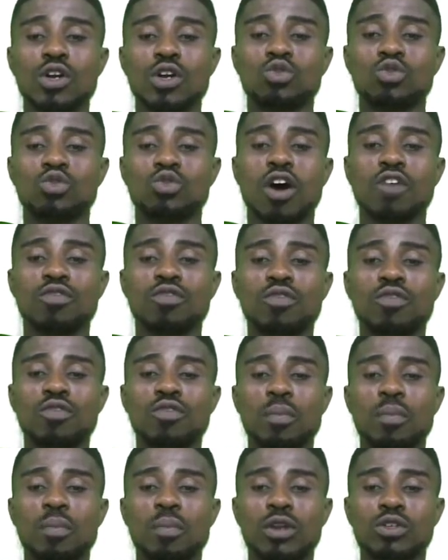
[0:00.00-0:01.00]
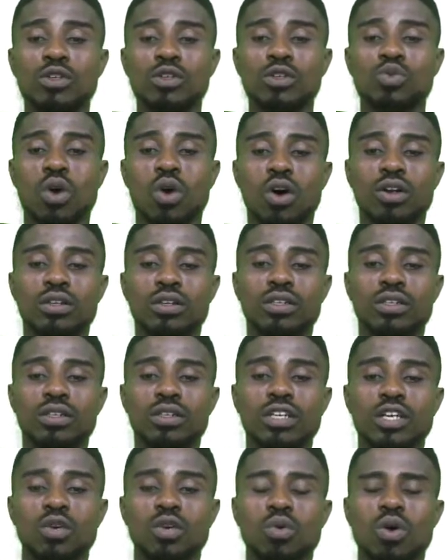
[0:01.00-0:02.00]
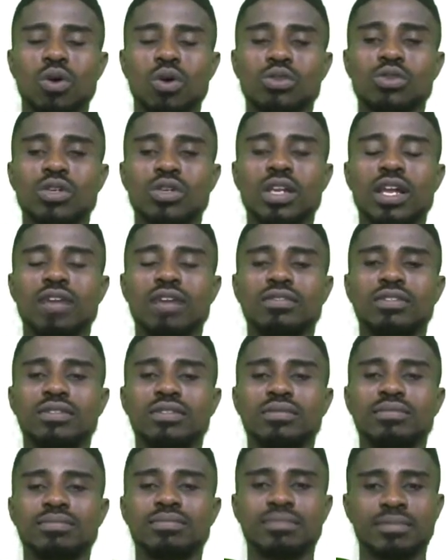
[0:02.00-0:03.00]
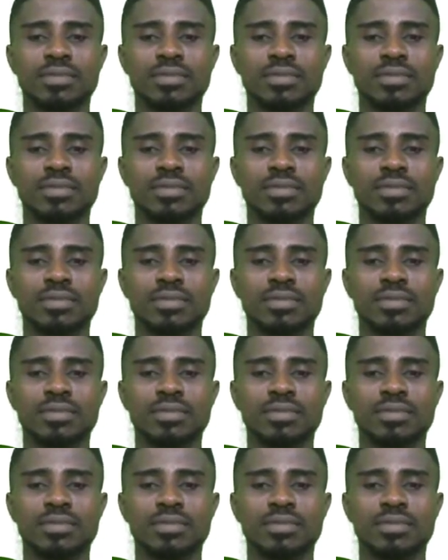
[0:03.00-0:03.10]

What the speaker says: 12 minus 1 equals to 11.